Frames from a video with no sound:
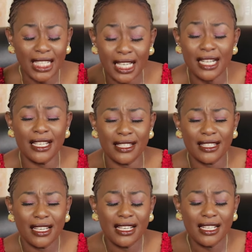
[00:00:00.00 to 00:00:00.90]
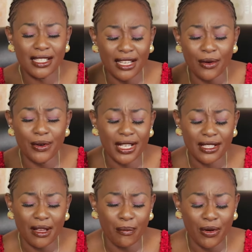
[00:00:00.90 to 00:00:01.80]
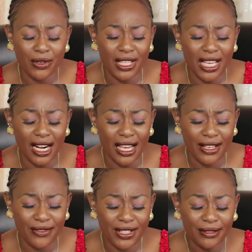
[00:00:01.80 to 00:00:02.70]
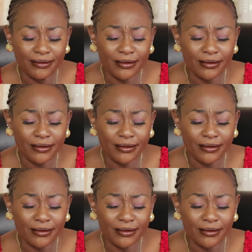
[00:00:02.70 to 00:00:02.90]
grace shall rest upon their lives.